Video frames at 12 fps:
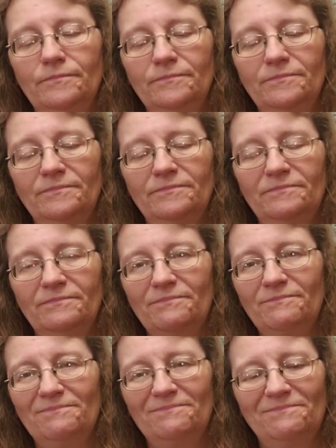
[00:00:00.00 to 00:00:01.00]

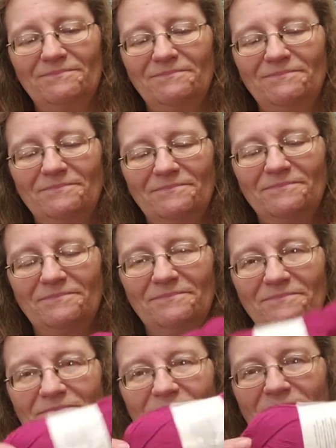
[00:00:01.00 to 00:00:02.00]

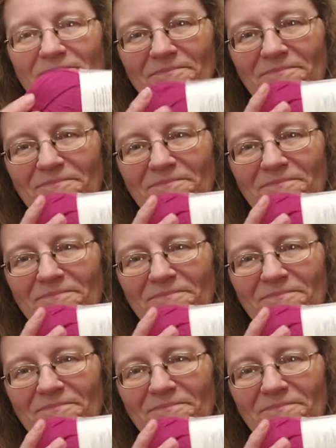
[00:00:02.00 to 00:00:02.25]
Nothing is said.